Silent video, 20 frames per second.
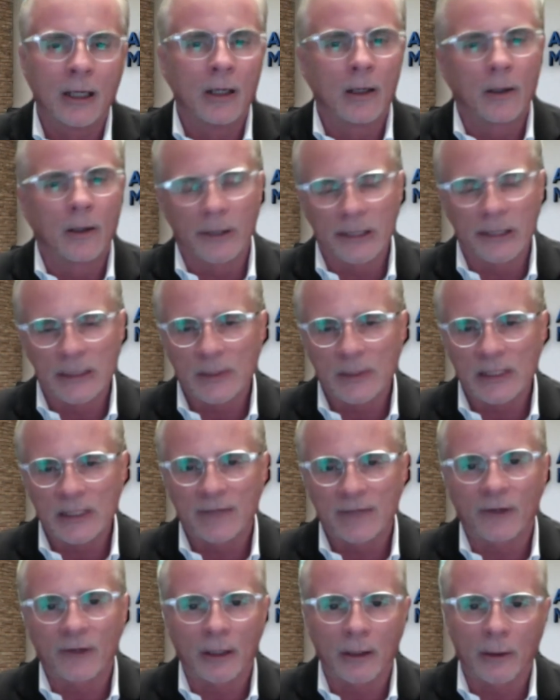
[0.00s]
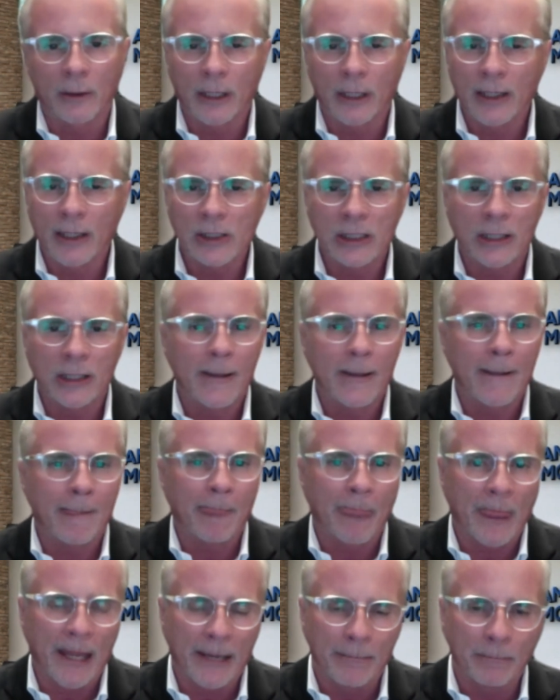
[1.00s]
or a specific location
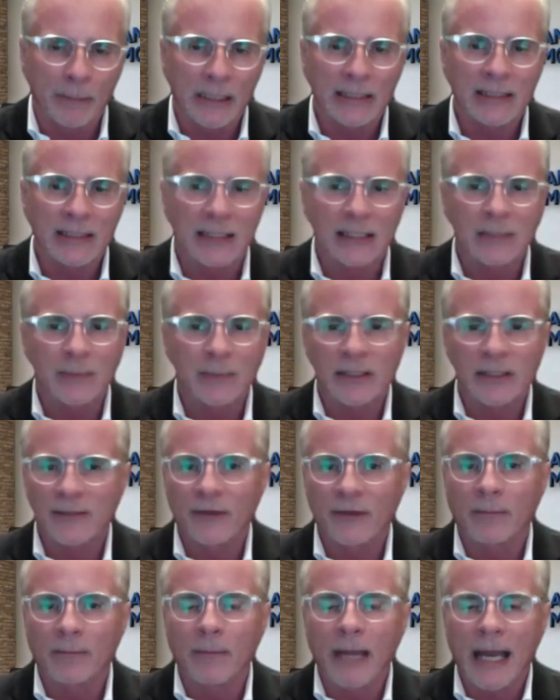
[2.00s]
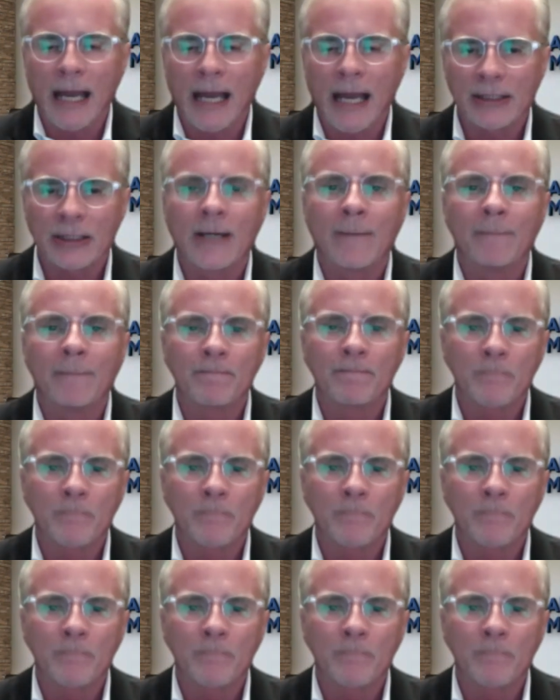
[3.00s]
that meets a specific match,